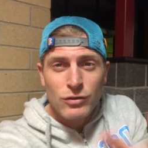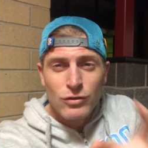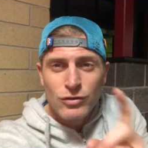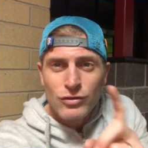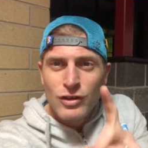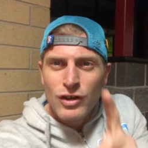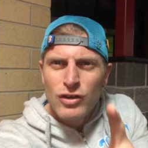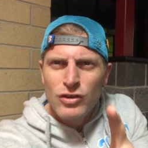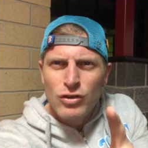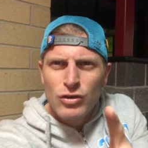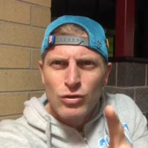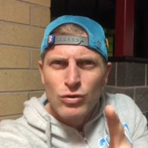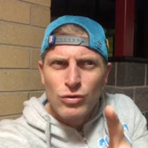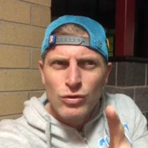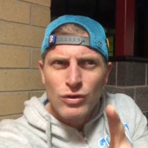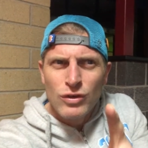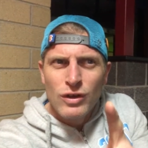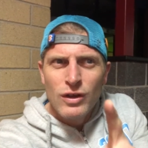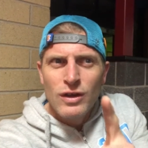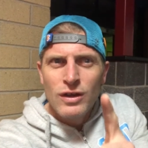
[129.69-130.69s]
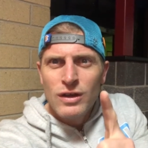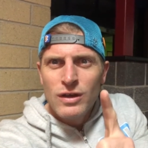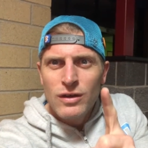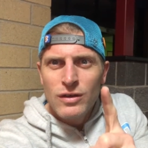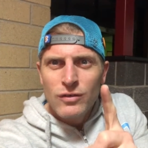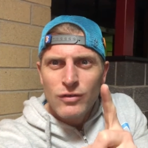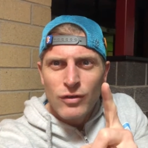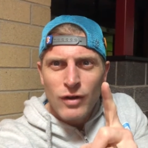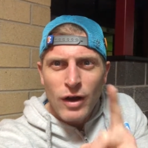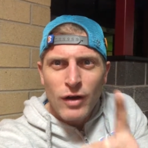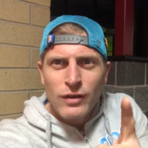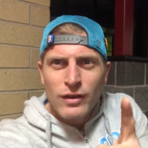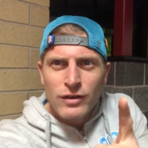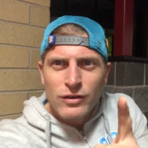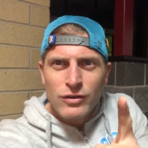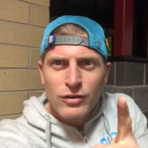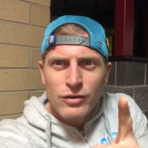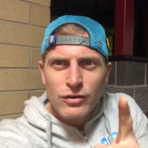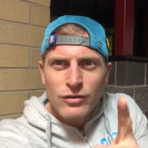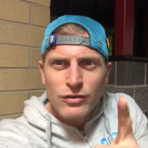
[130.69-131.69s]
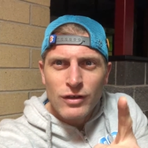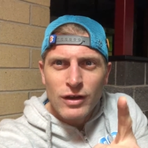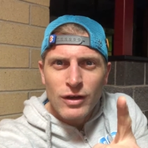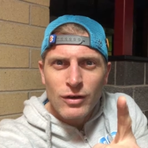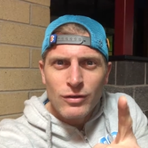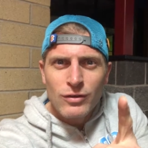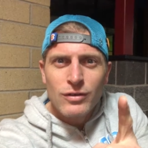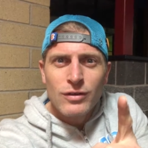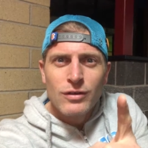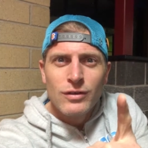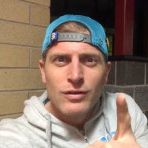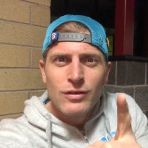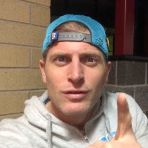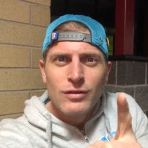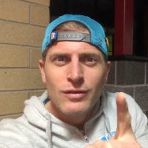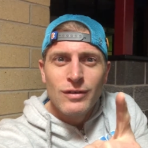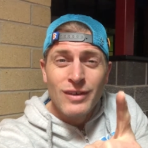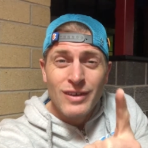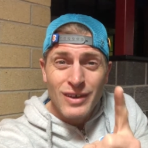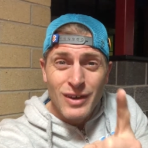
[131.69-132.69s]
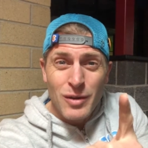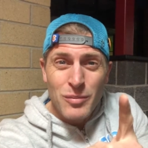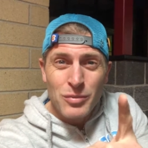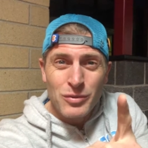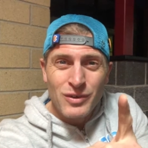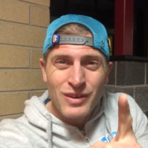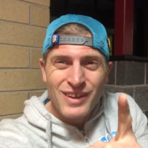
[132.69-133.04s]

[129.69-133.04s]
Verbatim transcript: So stay tuned for how that turns out in a couple